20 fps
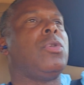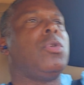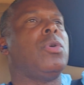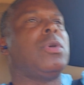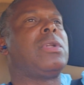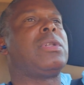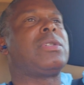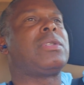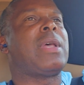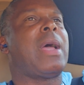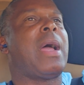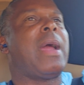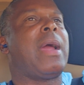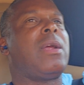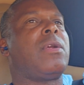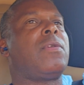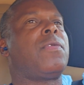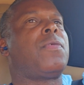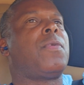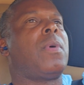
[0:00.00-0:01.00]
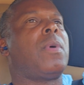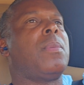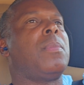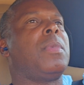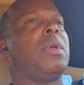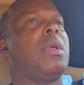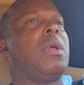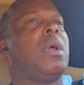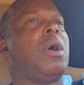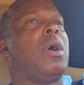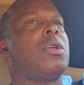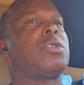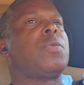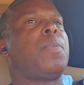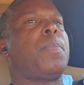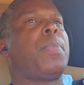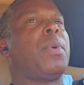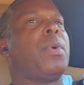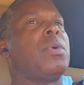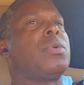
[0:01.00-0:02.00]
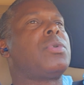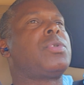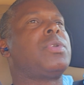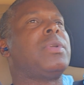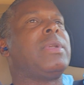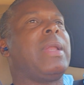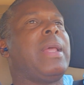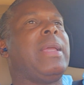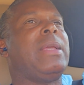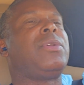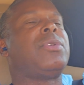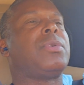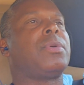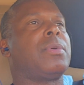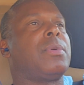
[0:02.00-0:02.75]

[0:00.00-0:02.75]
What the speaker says: You're desiring from a spiritual nature